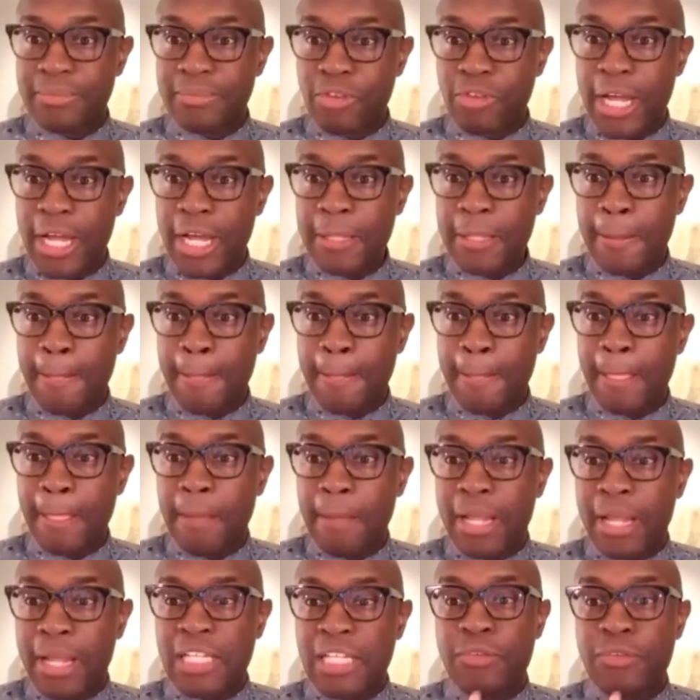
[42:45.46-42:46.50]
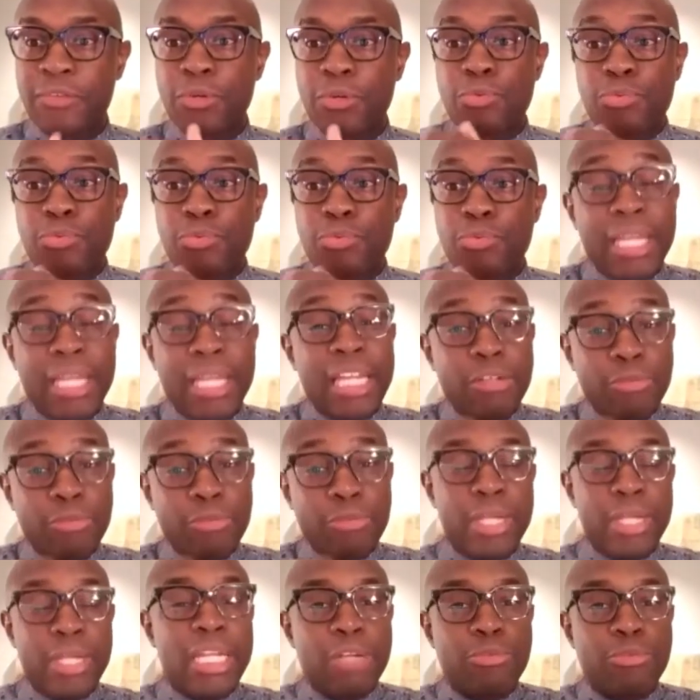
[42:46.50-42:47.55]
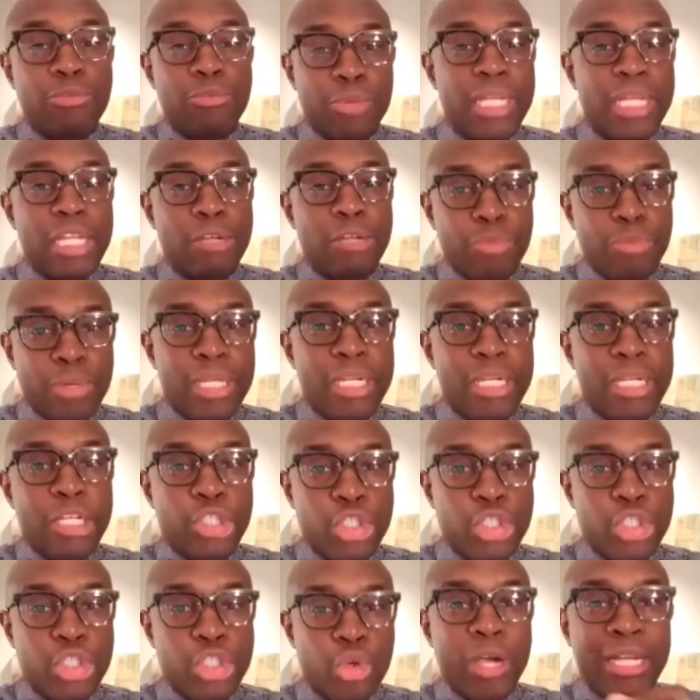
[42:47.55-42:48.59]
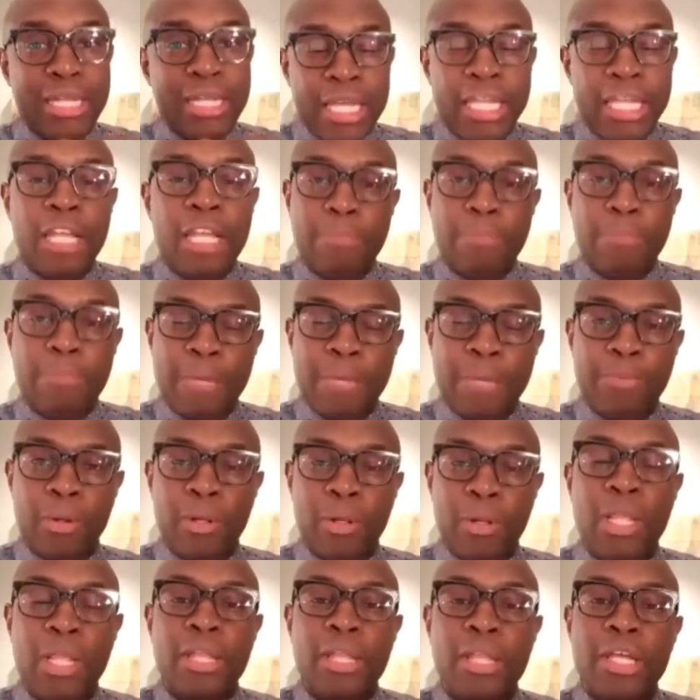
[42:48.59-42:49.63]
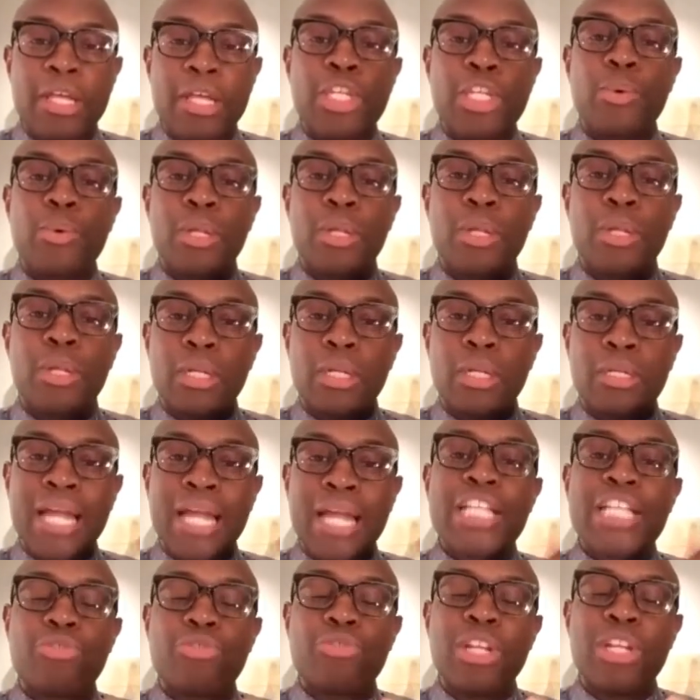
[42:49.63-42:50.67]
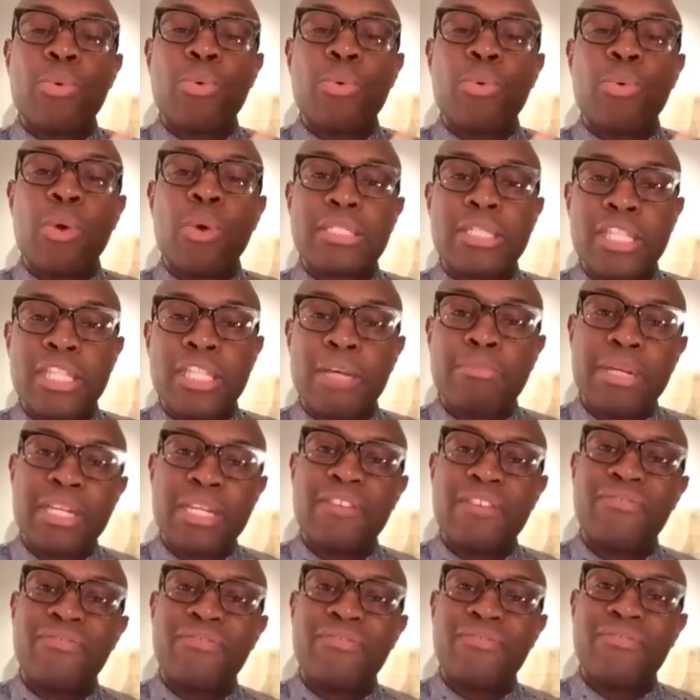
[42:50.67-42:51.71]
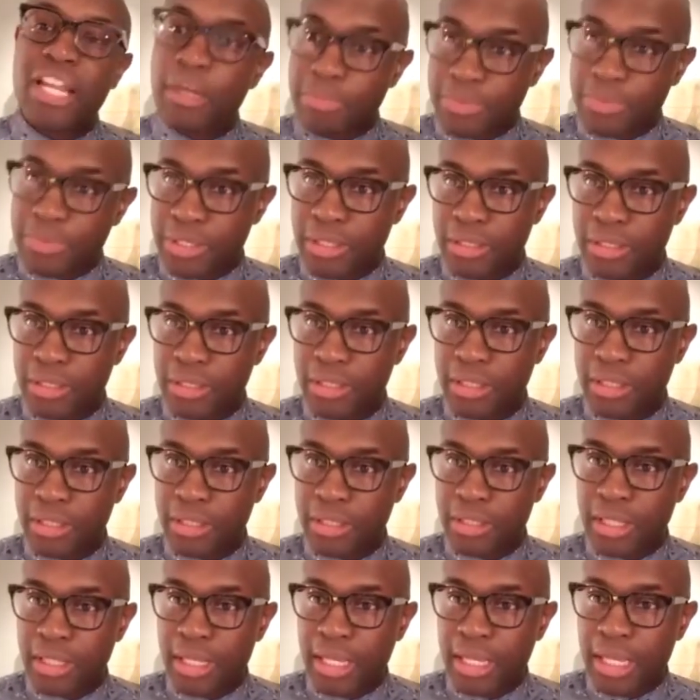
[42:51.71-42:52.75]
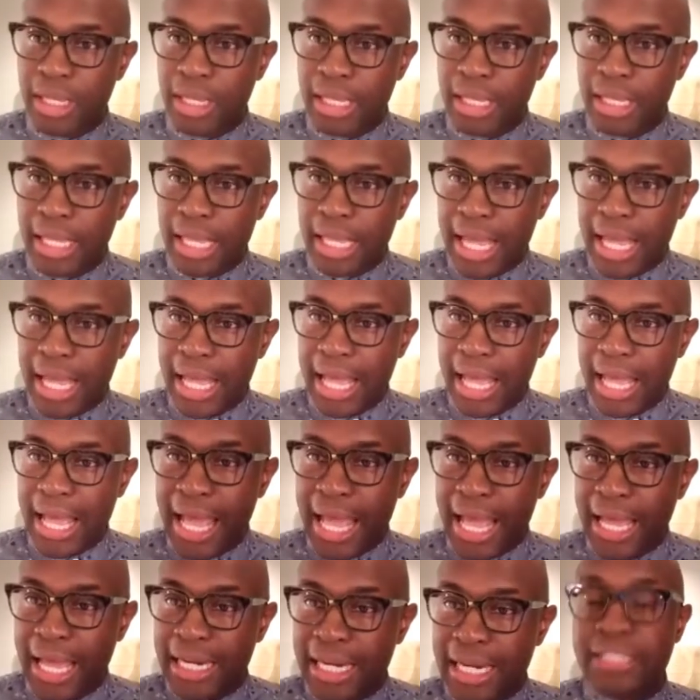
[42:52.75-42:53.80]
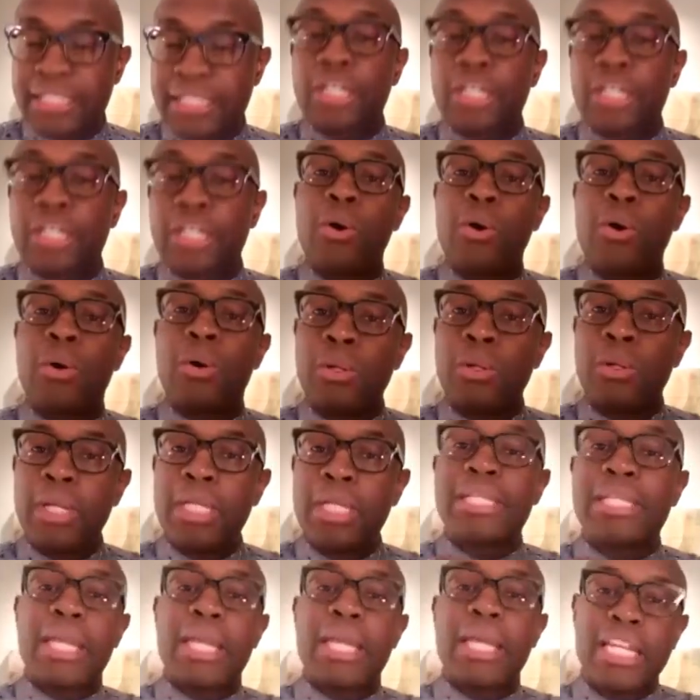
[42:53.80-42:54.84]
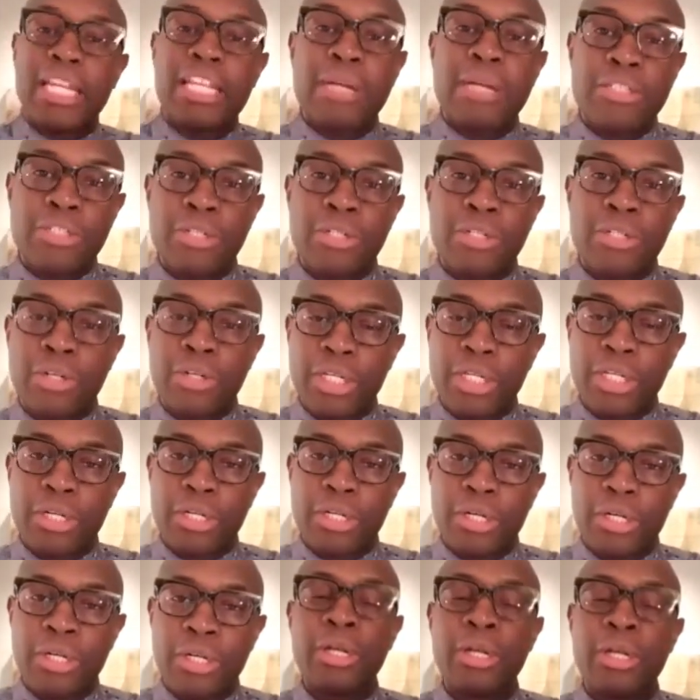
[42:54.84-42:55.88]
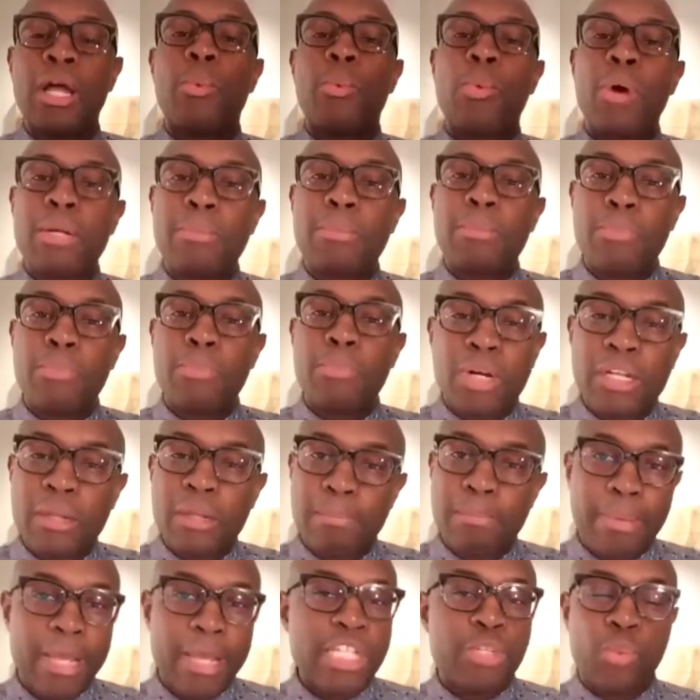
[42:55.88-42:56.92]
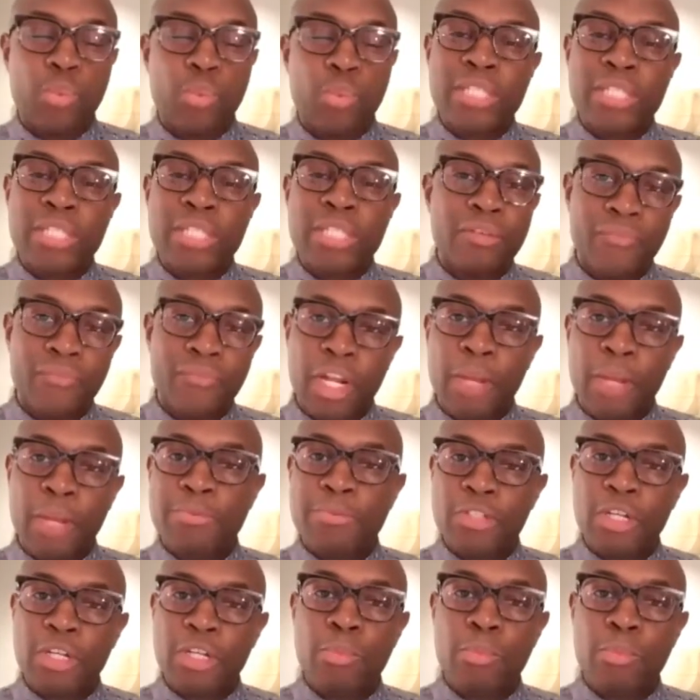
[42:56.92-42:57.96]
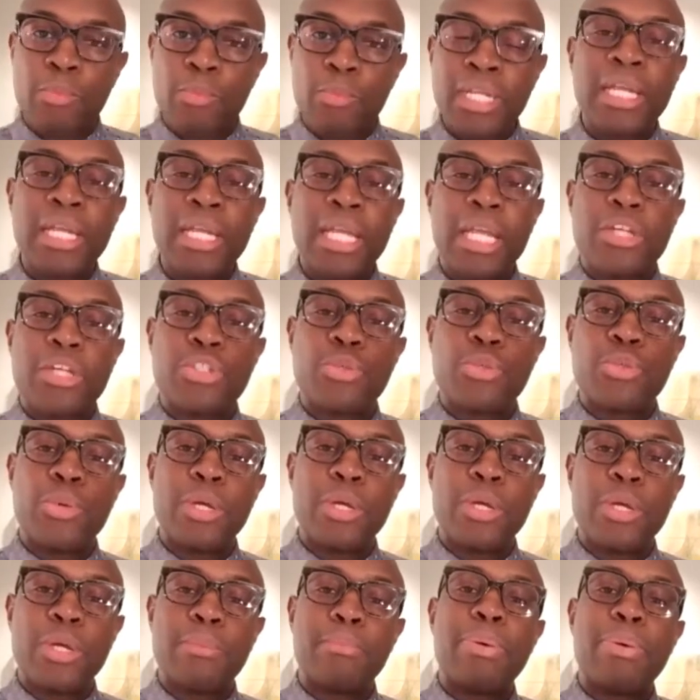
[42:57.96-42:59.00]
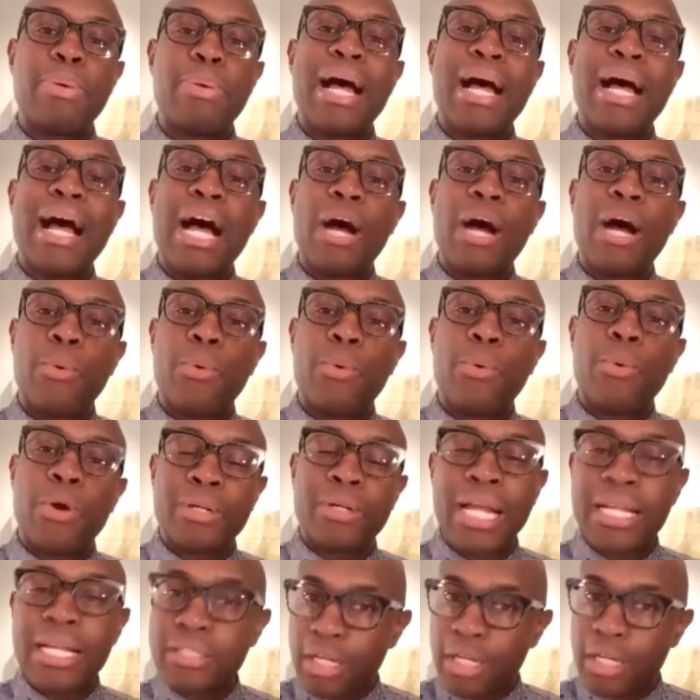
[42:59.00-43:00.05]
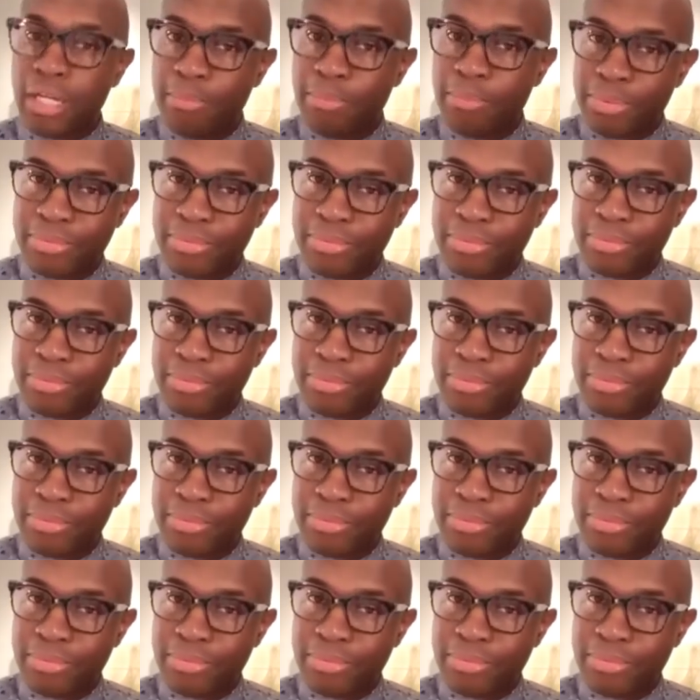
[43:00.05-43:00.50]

right? Because if you really, really, really, really enjoy leading people, then you will naturally want to see them be developed. And as uh, Nicole and Kelly mentioned earlier, one, one of the best ways to develop someone is to empower, not dump,